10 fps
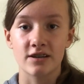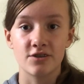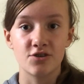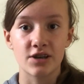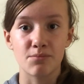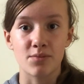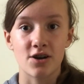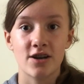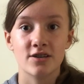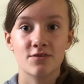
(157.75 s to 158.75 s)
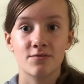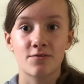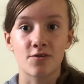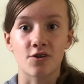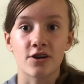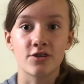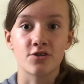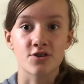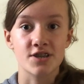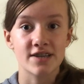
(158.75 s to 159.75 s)
you get marked for
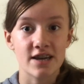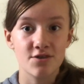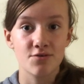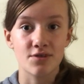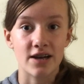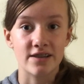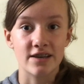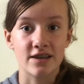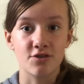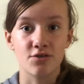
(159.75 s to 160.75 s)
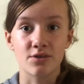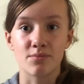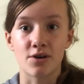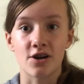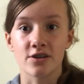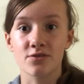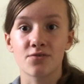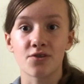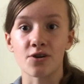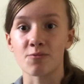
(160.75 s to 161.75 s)
your style, and then you get marked
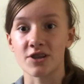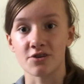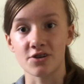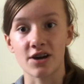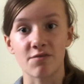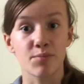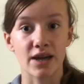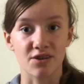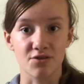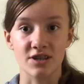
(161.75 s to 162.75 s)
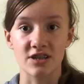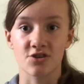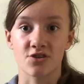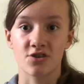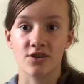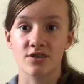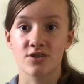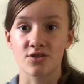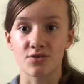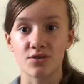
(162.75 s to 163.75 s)
for whether you have penalties or not.
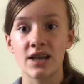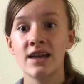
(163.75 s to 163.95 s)
So